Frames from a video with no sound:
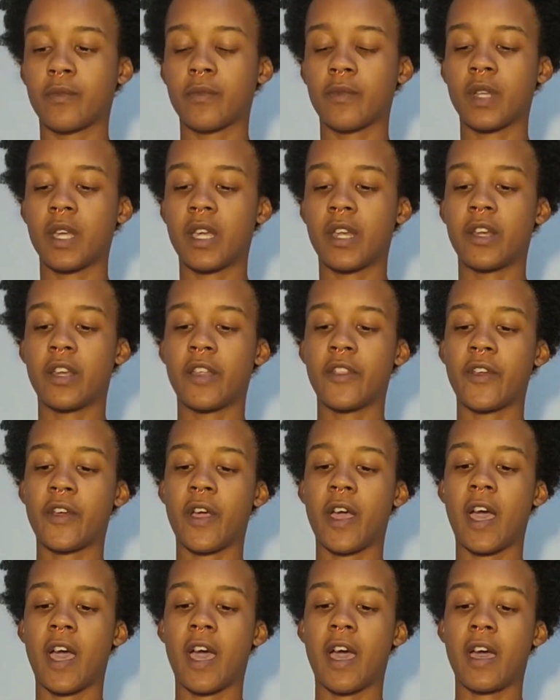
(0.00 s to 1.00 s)
And another
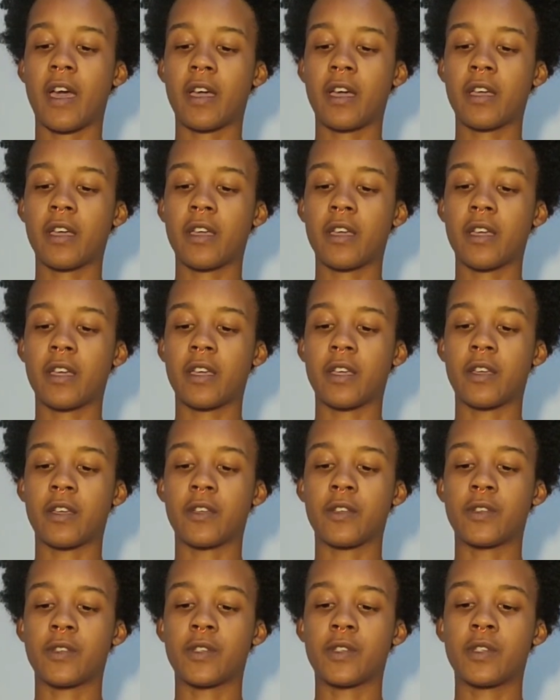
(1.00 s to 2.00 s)
hack
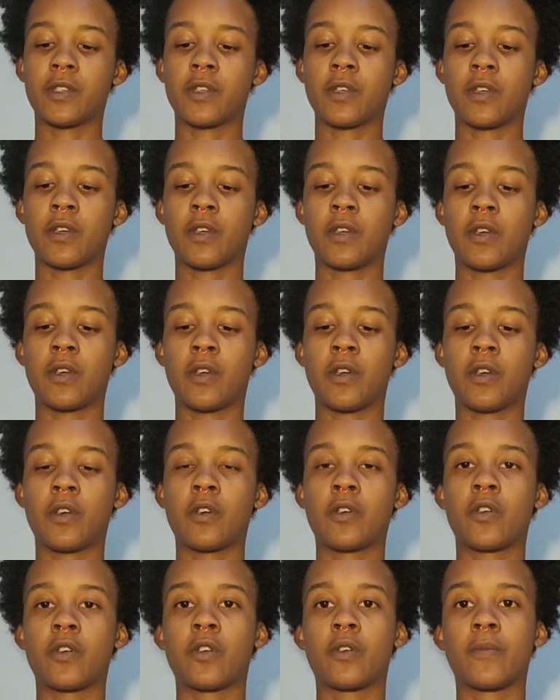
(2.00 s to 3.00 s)
is
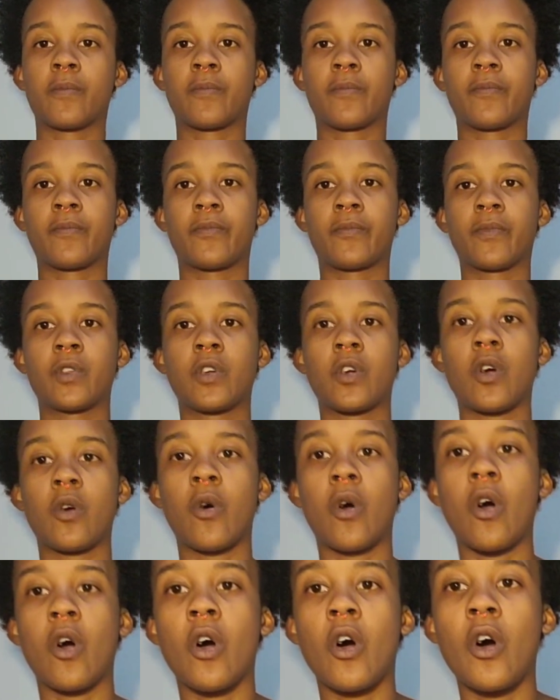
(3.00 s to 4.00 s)

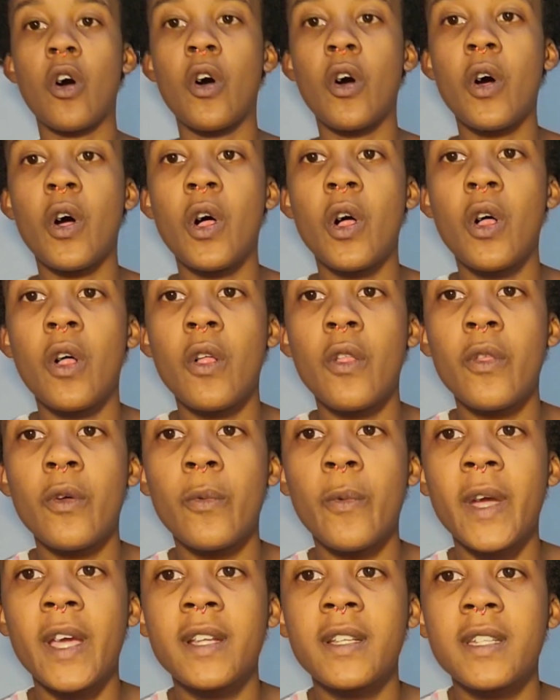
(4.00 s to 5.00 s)
go all the
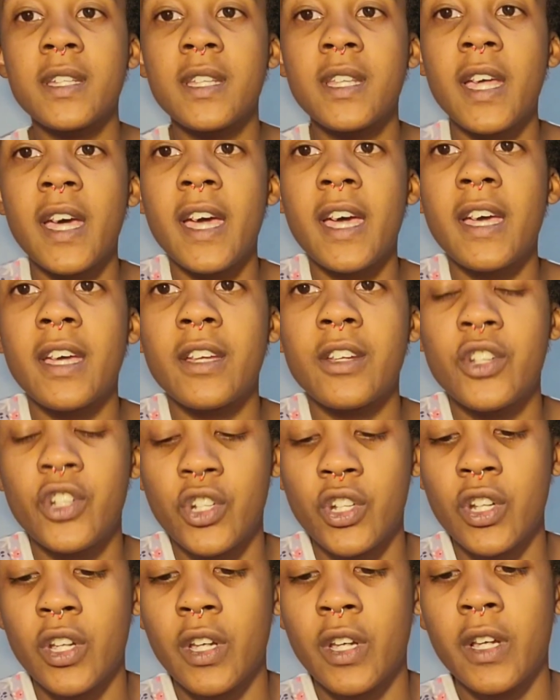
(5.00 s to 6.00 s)
way to the
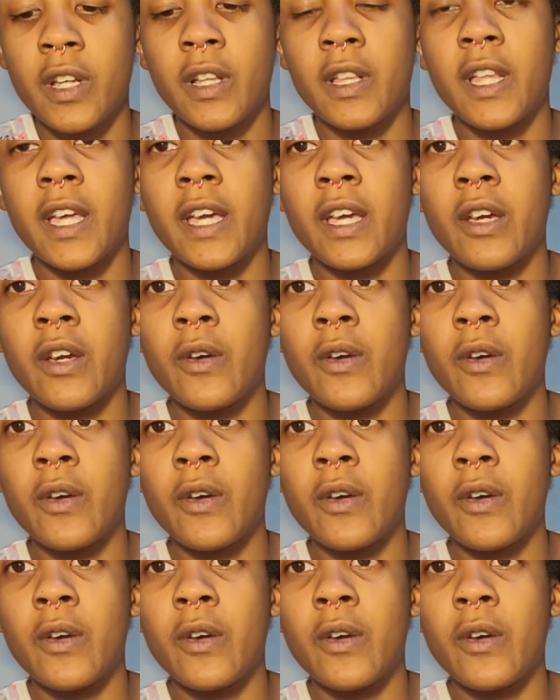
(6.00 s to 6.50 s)
edge, like